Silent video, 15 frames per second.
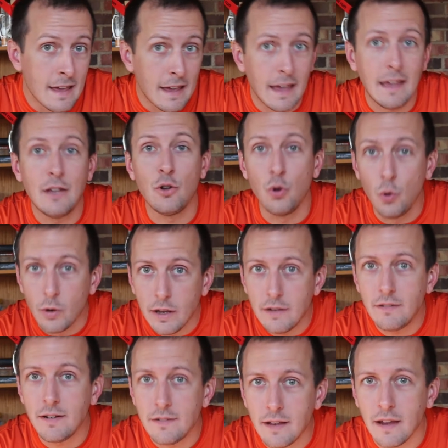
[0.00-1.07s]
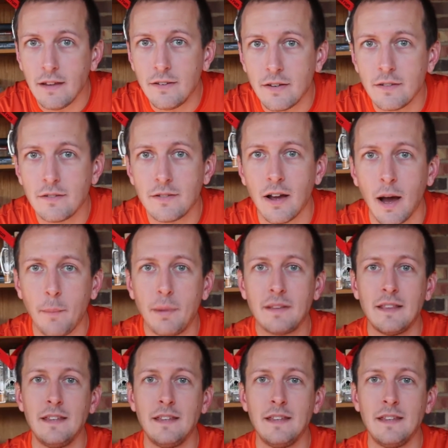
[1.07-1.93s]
including today's topic,